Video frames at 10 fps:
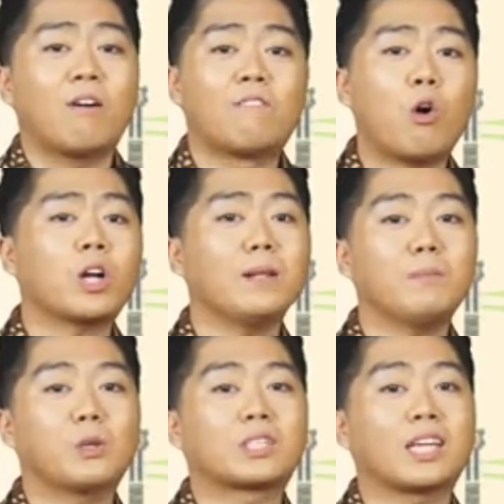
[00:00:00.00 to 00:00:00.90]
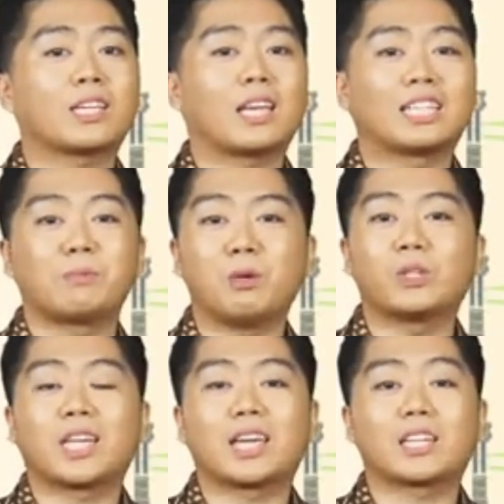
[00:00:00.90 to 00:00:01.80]
Vocal music is
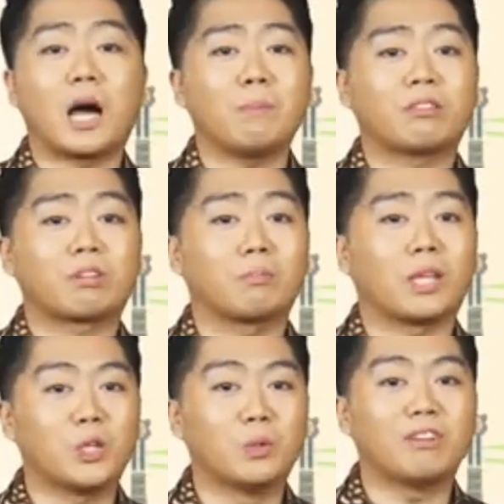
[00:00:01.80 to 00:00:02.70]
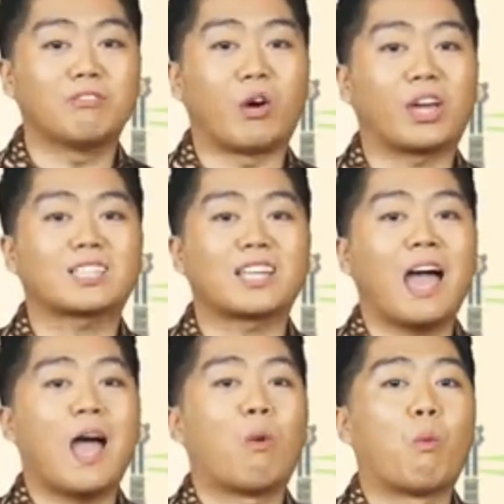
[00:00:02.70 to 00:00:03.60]
music coming from the human voice,
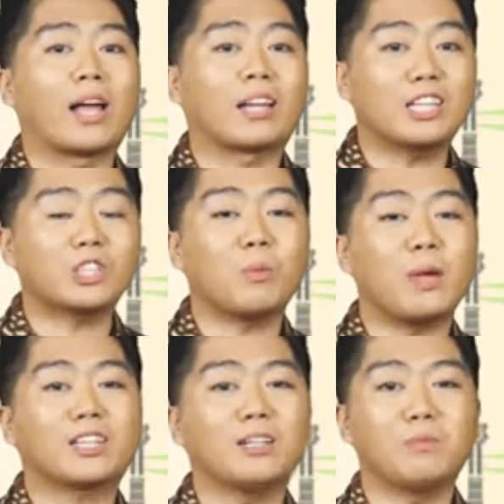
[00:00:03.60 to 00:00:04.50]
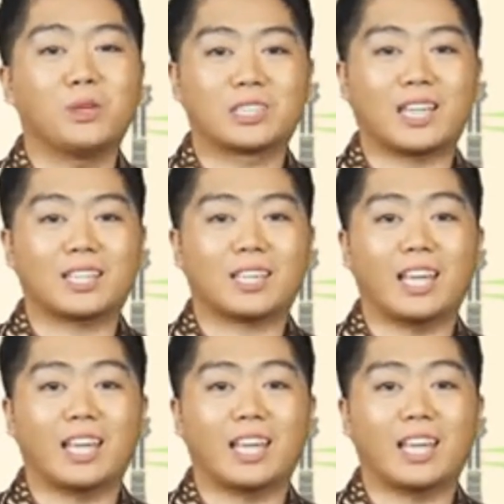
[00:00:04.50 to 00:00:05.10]
while instrumental music